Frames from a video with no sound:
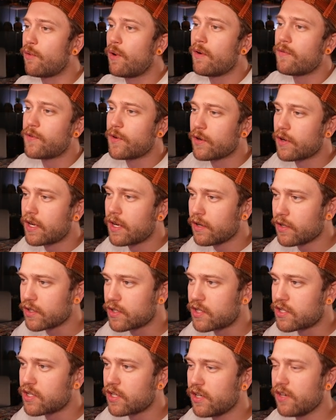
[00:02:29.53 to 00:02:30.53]
Well, if you're here to
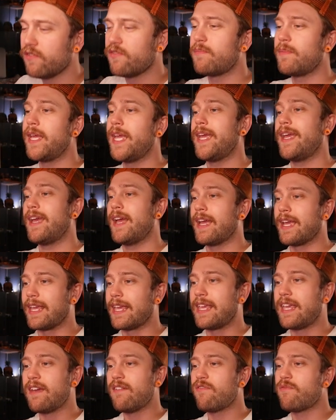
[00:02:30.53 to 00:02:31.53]
serve me,
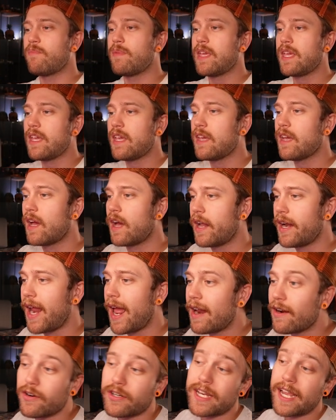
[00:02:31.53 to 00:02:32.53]
give me an
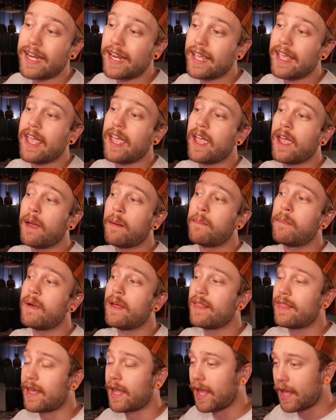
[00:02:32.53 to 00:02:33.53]
entertaining game
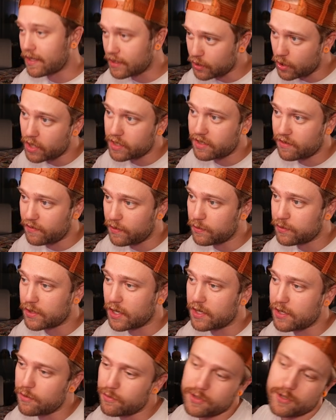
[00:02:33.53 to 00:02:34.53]
that gets lots of views
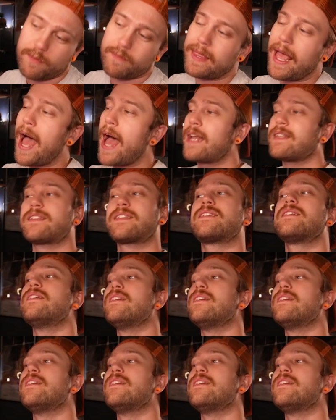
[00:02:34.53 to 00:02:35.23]
on YouTube. That's